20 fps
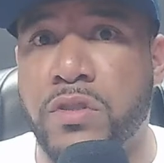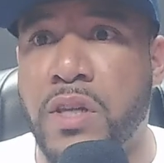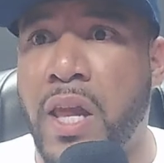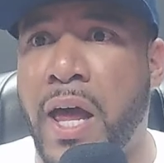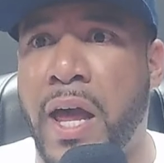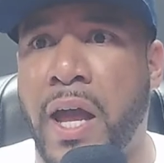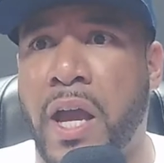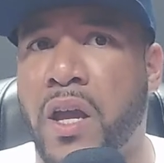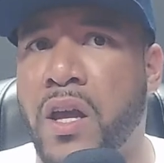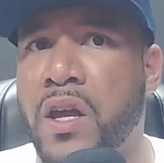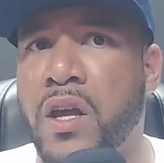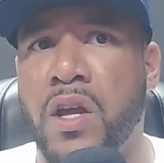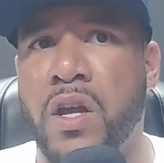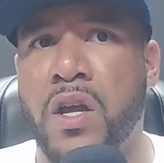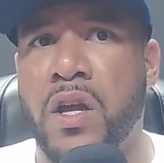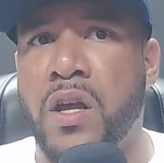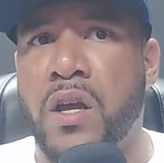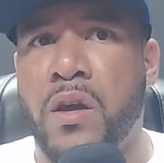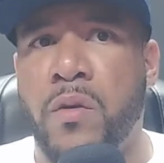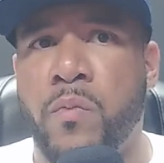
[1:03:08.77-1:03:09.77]
I remember,
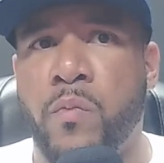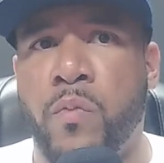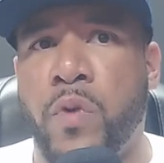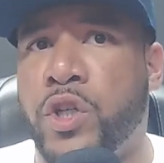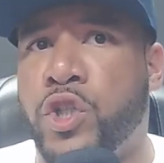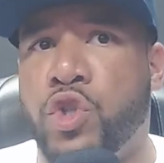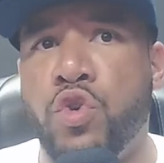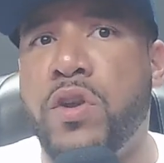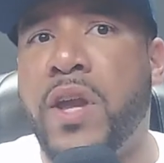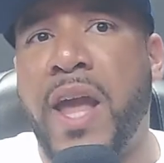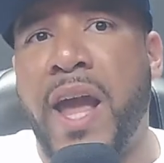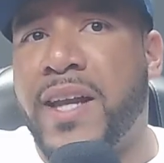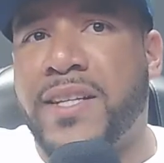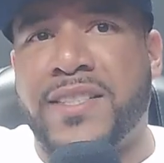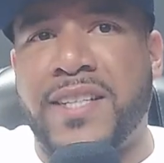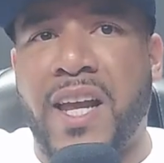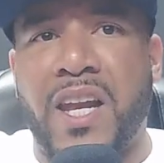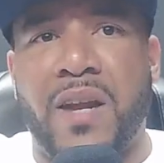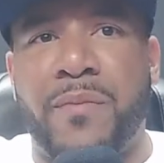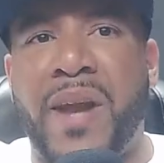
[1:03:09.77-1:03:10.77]
but you can't
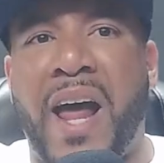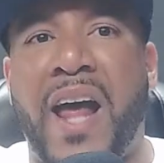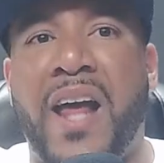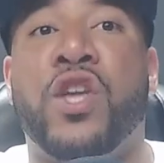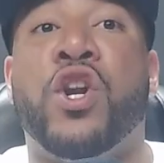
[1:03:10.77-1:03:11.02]
tell them not.